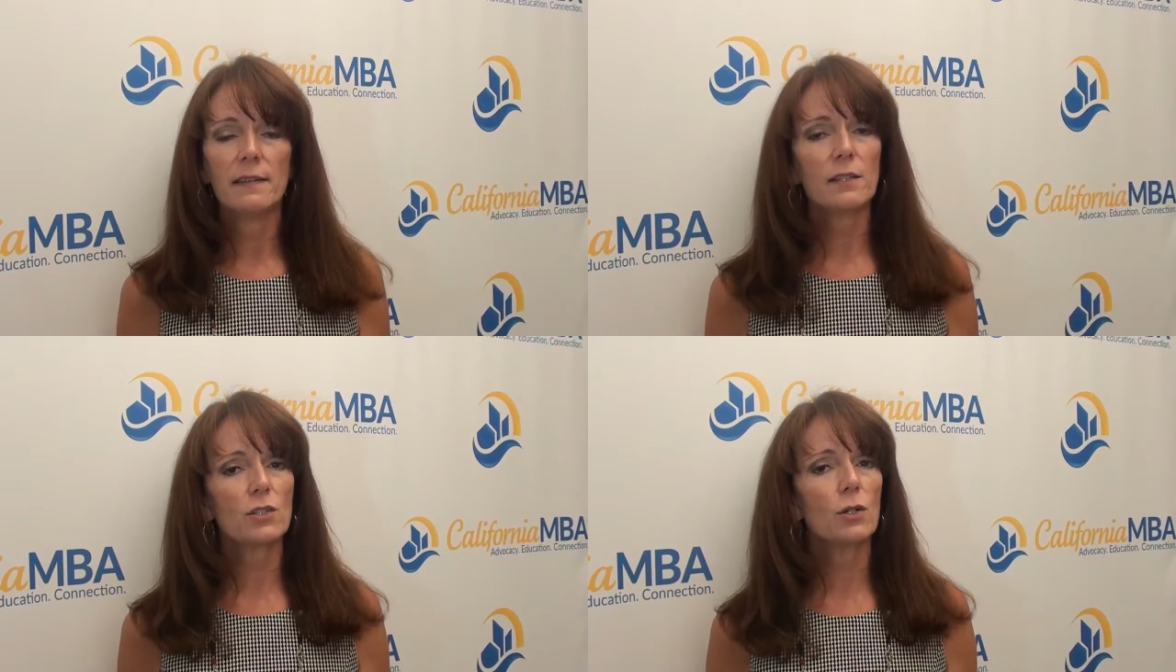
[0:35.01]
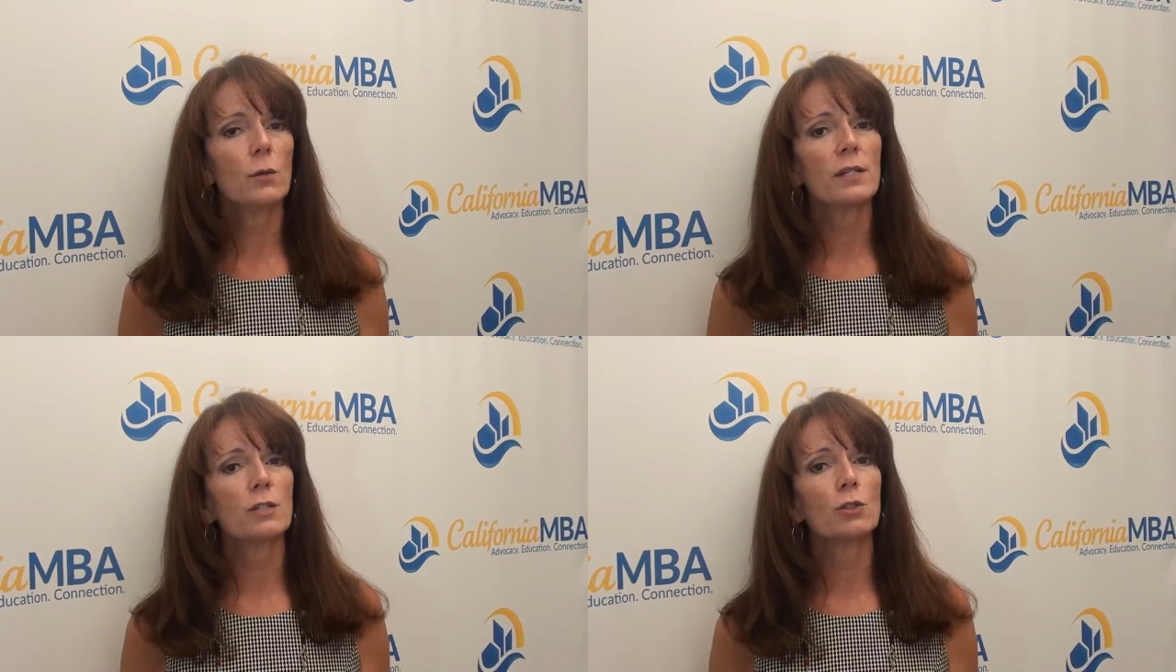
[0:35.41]
These are
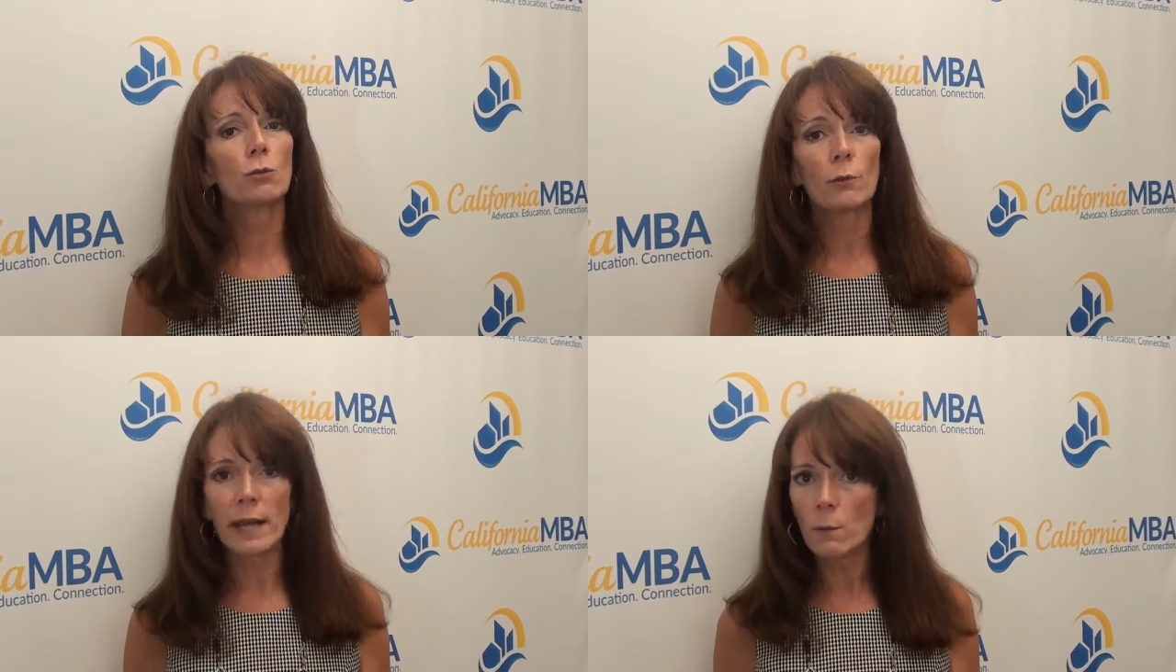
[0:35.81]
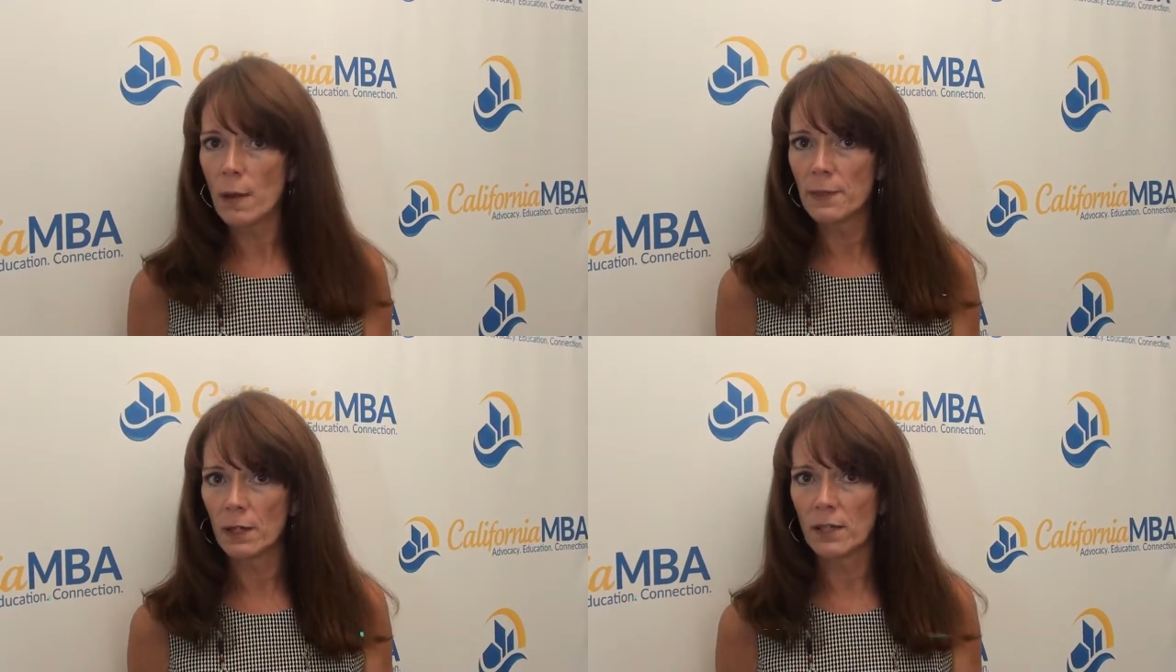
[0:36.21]
always great
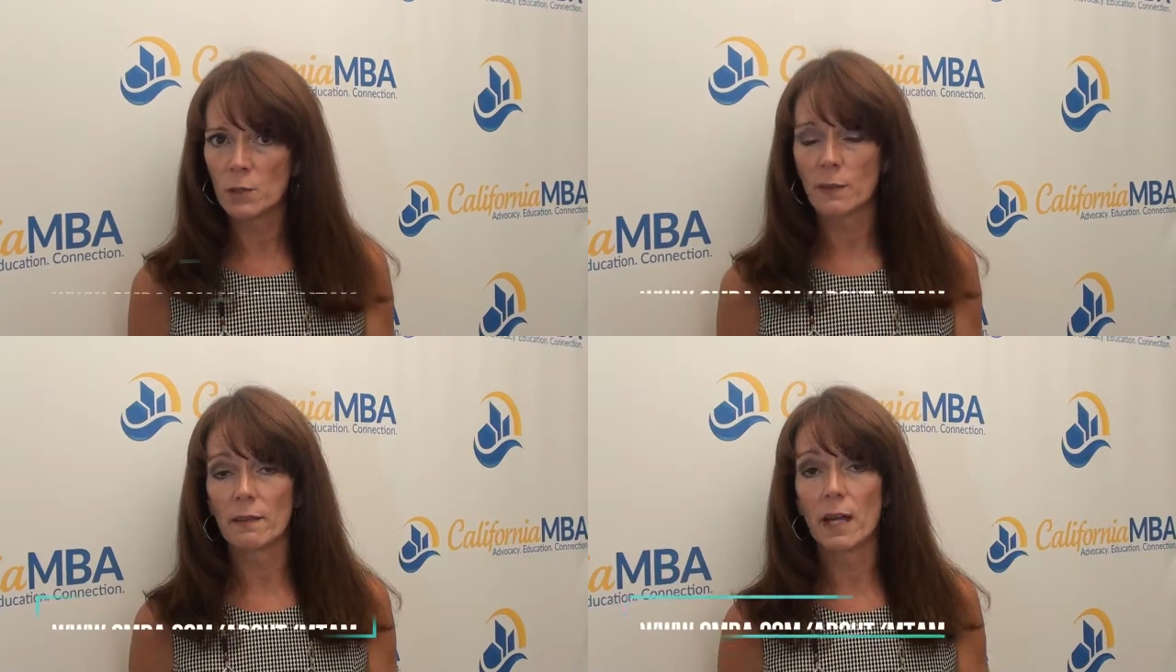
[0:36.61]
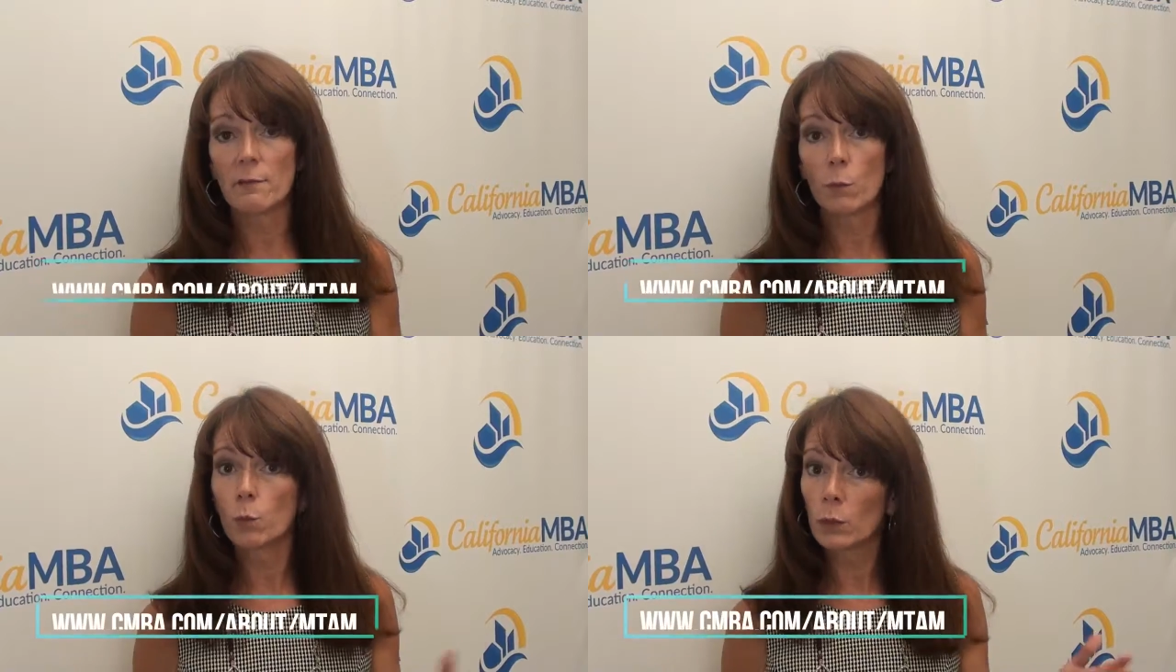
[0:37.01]
webinars with a lot
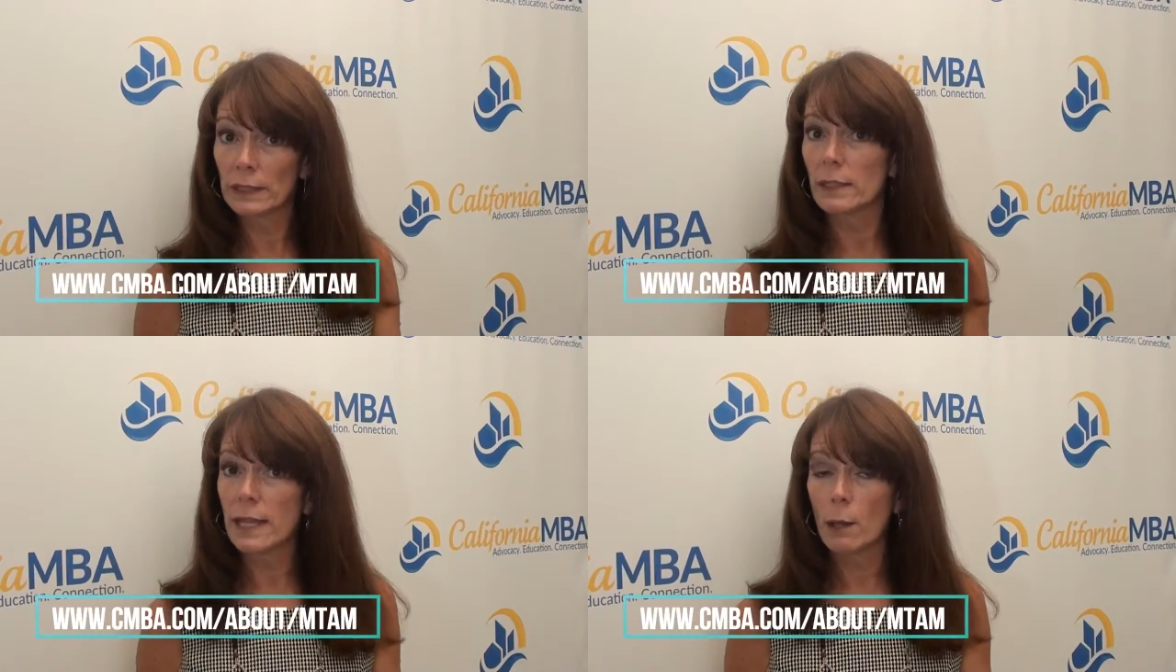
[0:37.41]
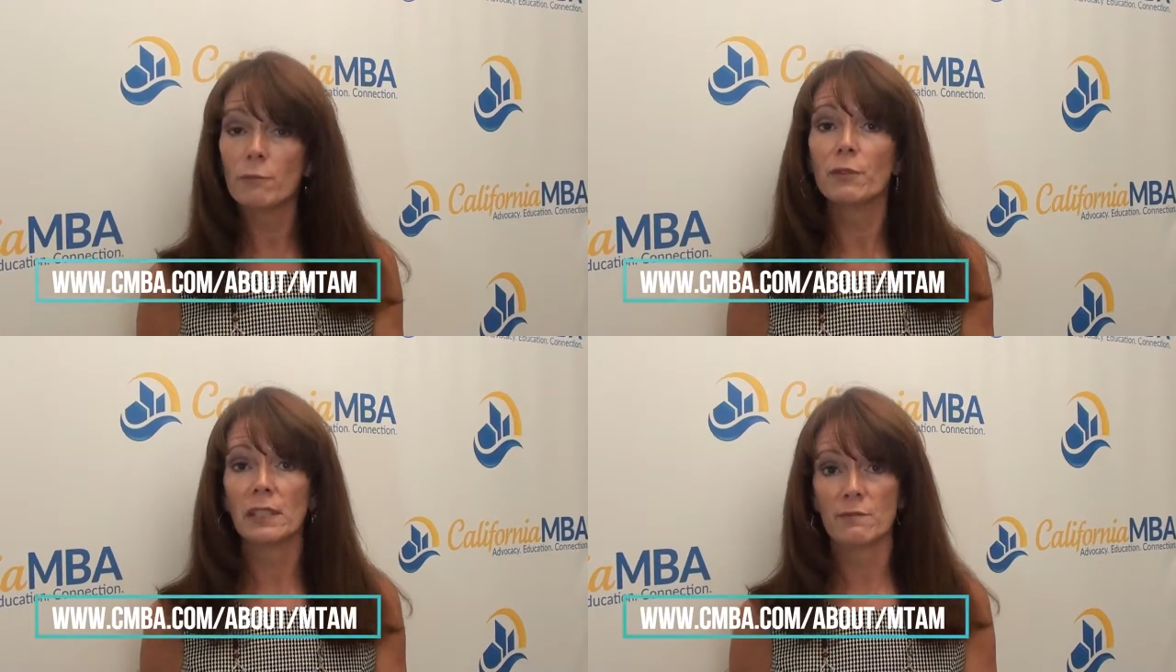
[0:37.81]
of really
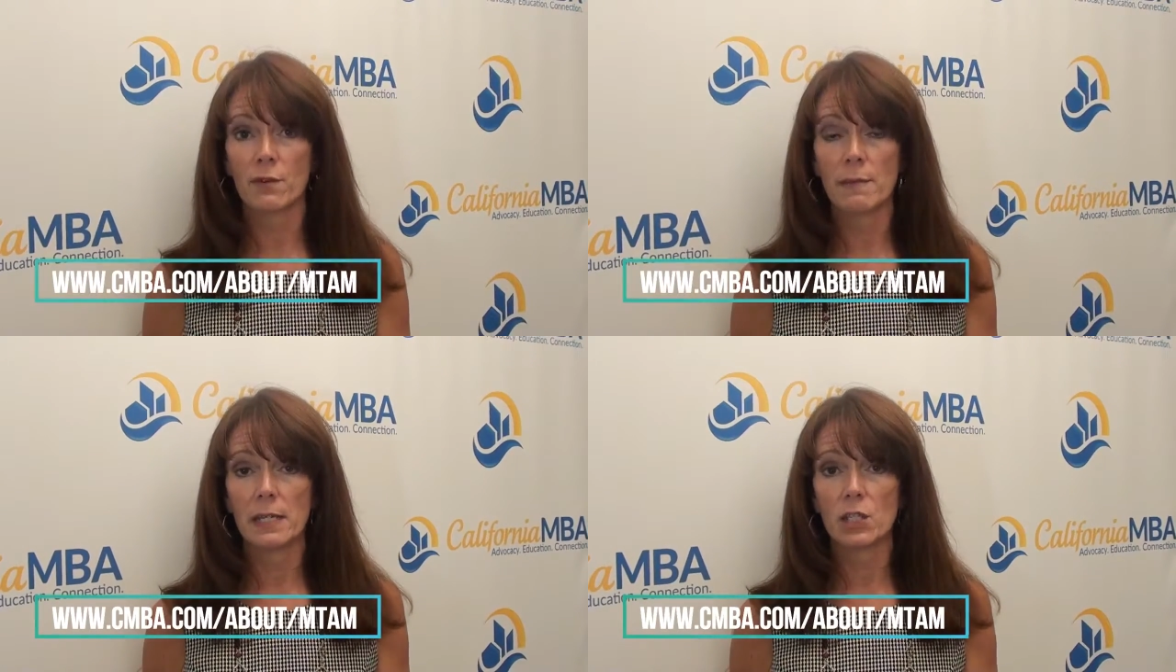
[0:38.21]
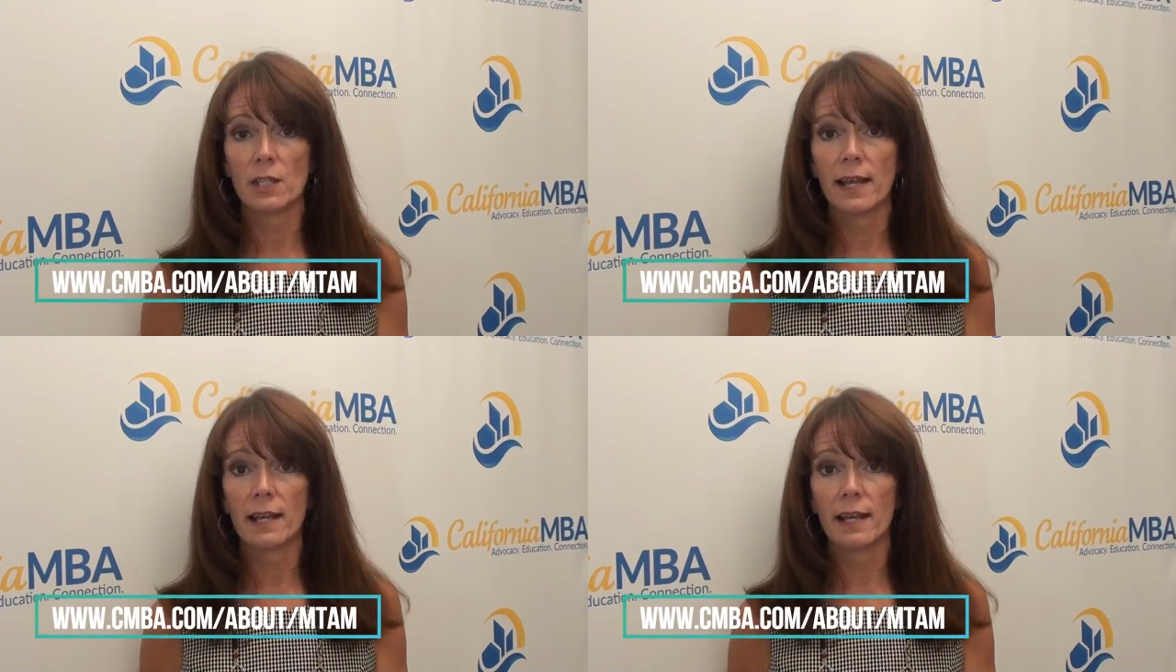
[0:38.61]
helpful information,